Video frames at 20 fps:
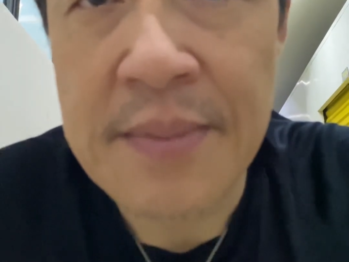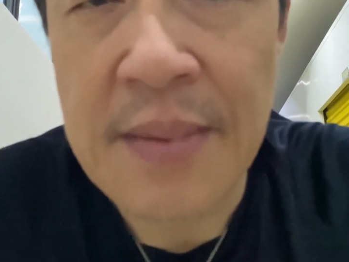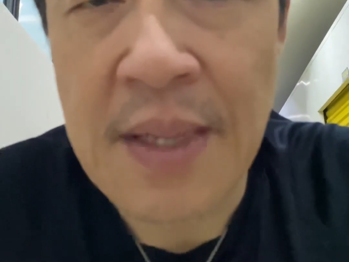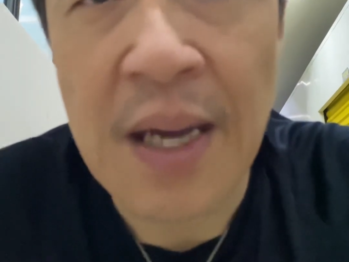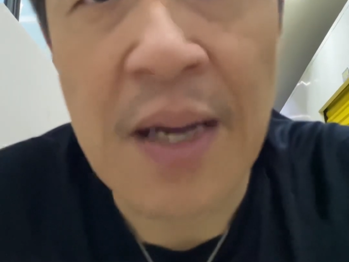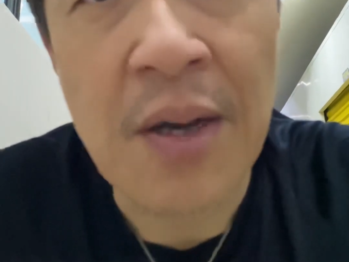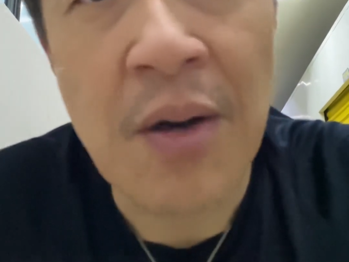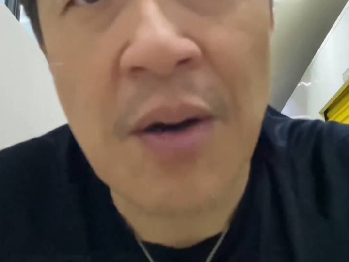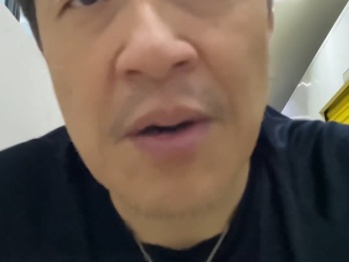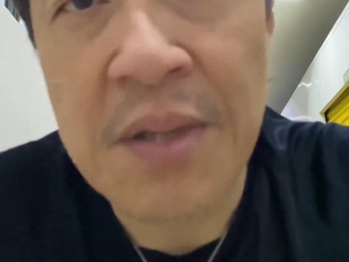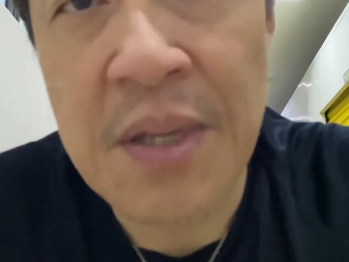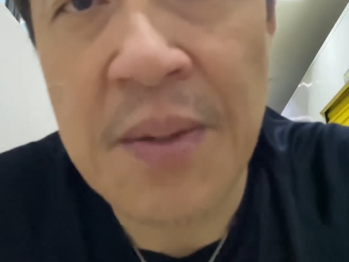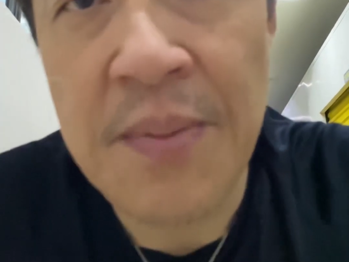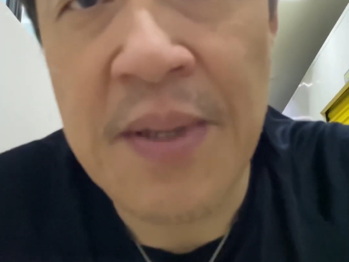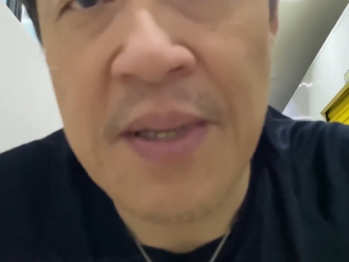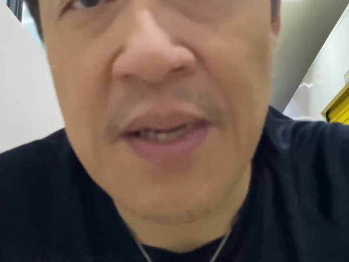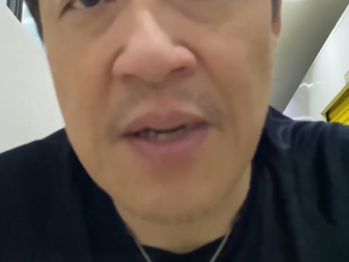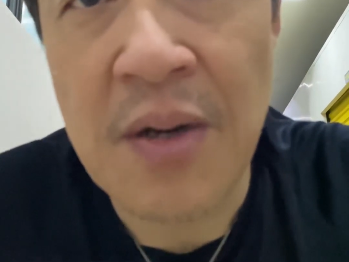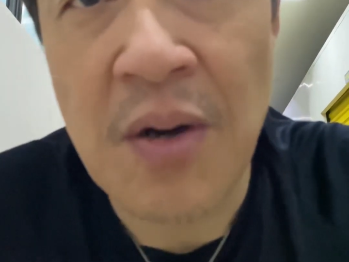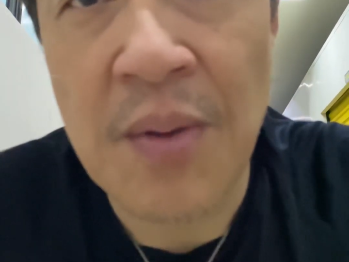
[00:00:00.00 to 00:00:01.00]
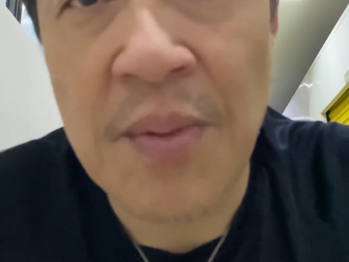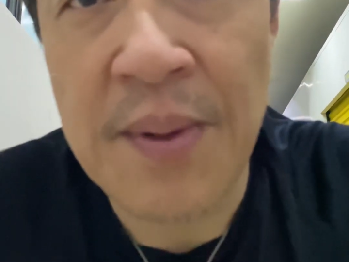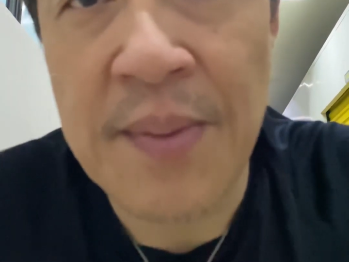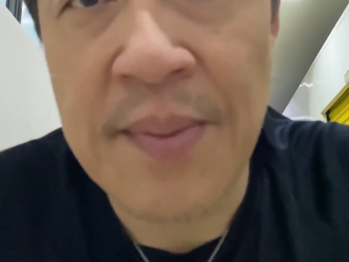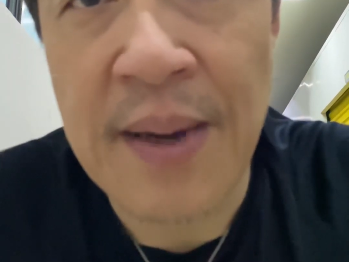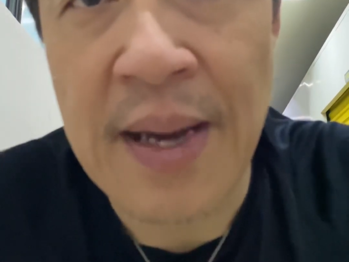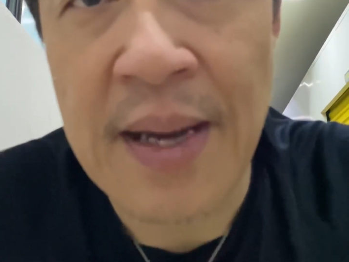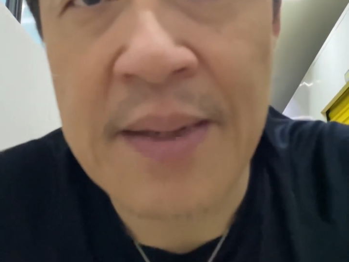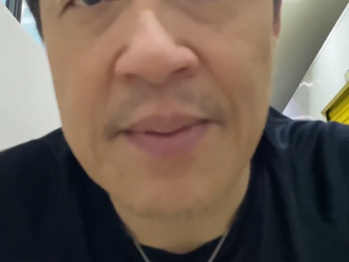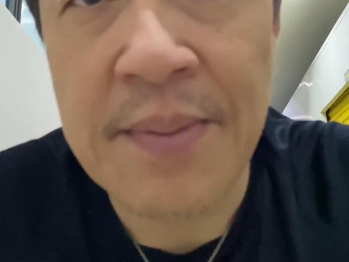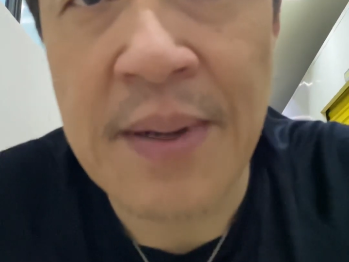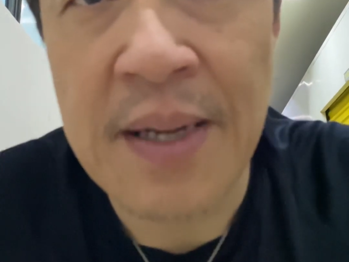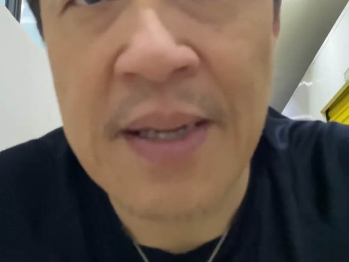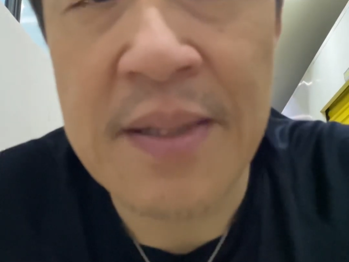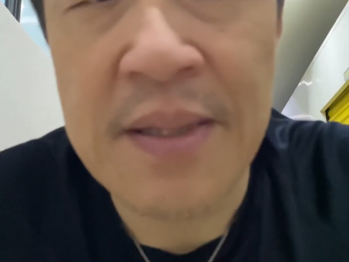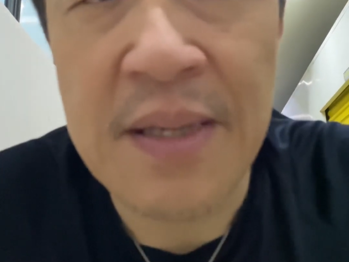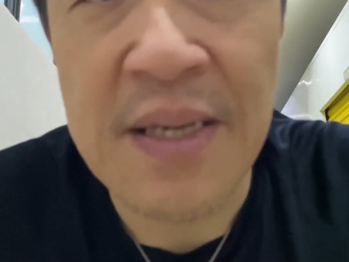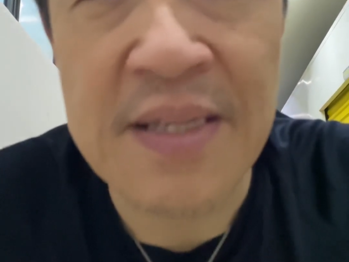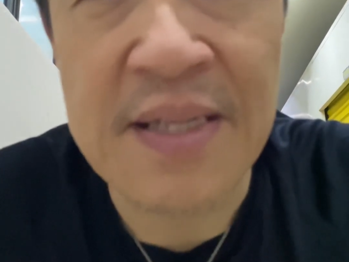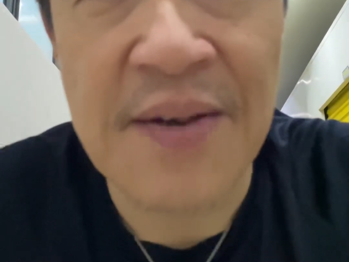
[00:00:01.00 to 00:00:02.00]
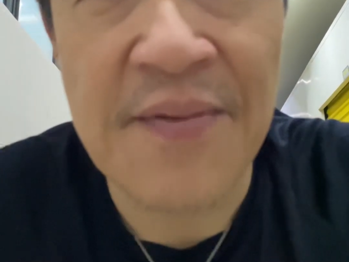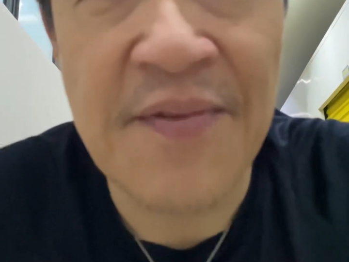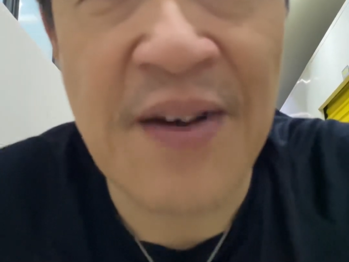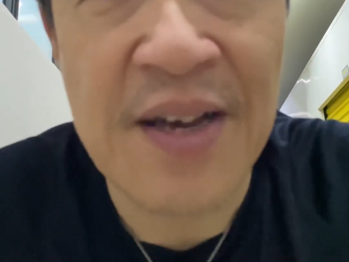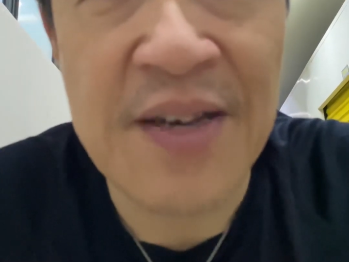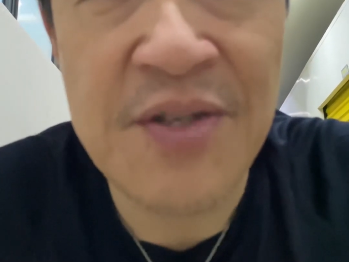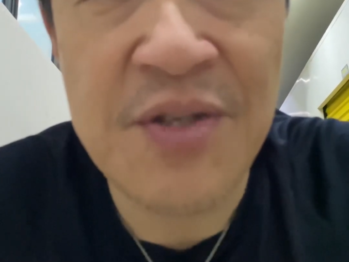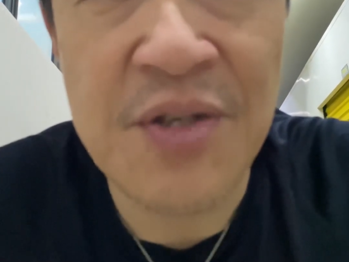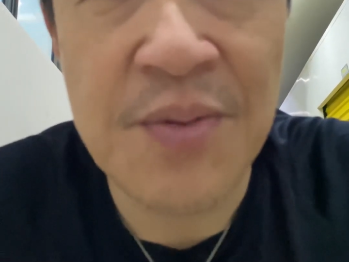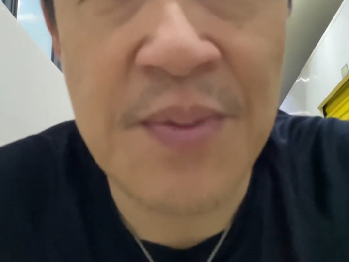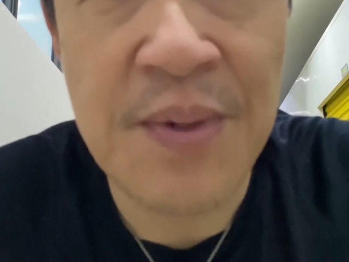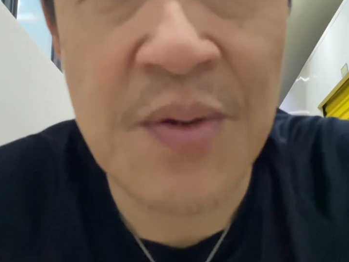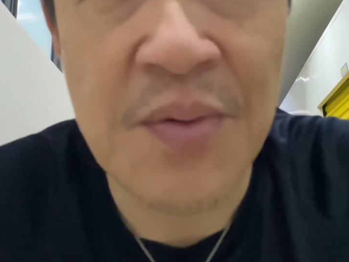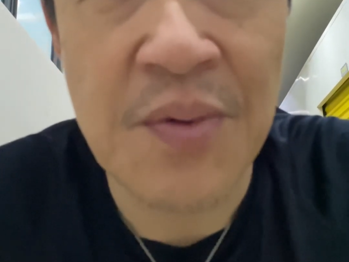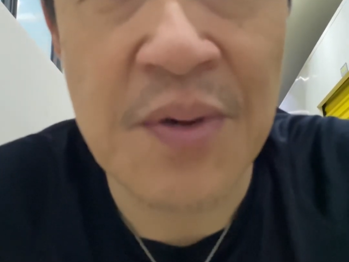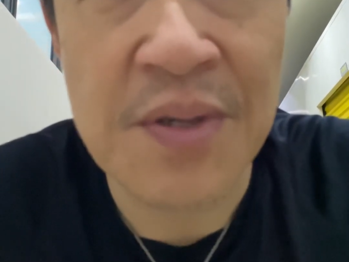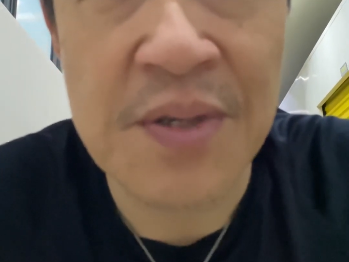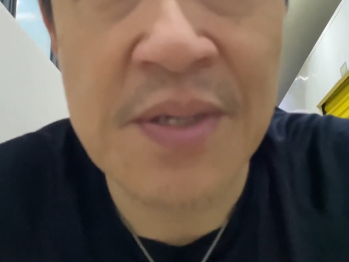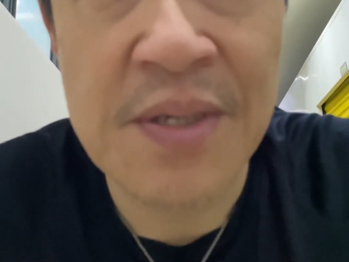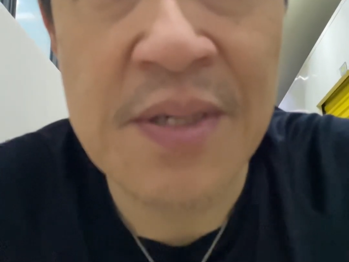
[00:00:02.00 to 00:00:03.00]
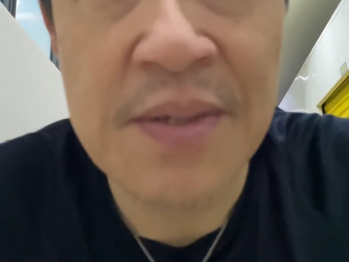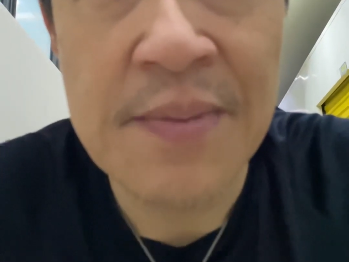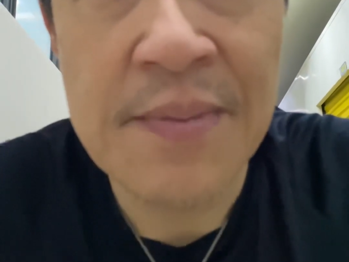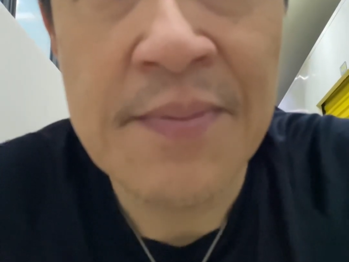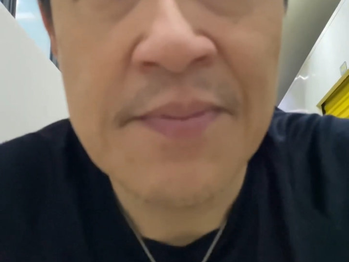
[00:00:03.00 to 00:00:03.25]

I called him, he didn't call me back, but his advice to me was,